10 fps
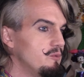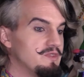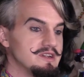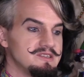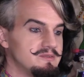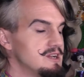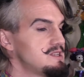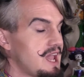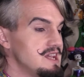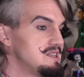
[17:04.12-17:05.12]

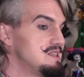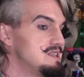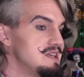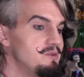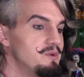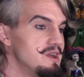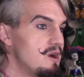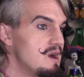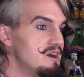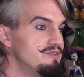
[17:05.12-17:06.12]
there's cases that we
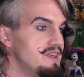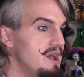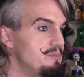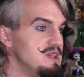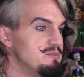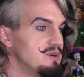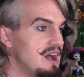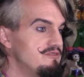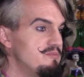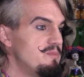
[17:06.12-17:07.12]
know of that people
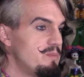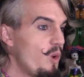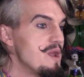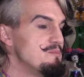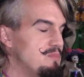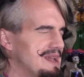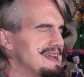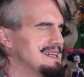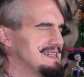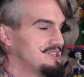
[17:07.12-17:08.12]
have point
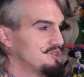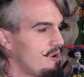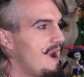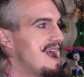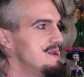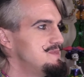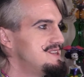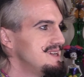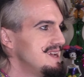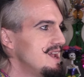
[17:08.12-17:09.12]
blank
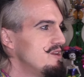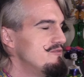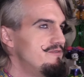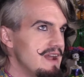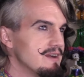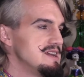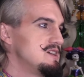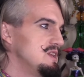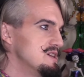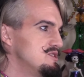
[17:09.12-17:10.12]
described very
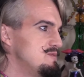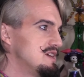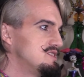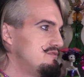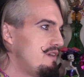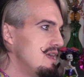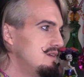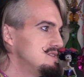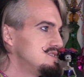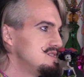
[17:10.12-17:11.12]
clear domestic
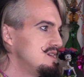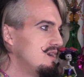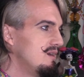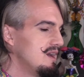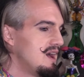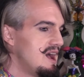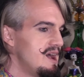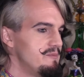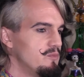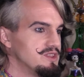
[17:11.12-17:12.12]
violence,
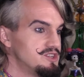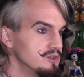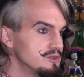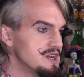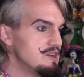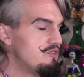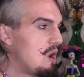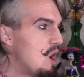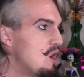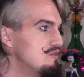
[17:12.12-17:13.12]
with children
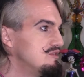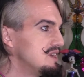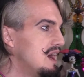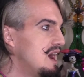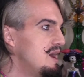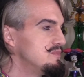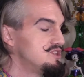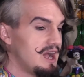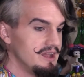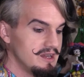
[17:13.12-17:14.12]
involved,
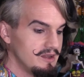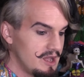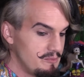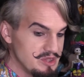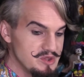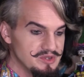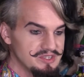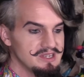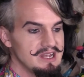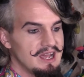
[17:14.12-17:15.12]

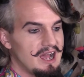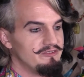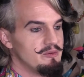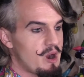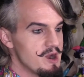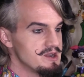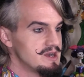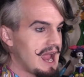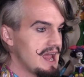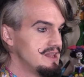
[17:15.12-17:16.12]
abuse of a
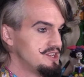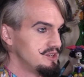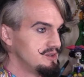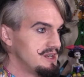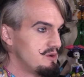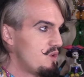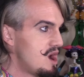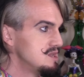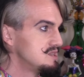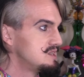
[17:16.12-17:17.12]
partner and the children at
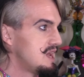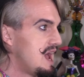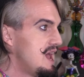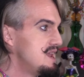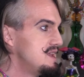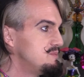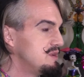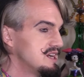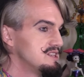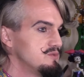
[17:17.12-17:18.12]
once. And
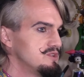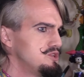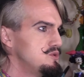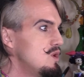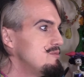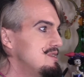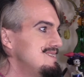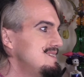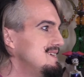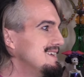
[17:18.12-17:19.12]
because it was two women,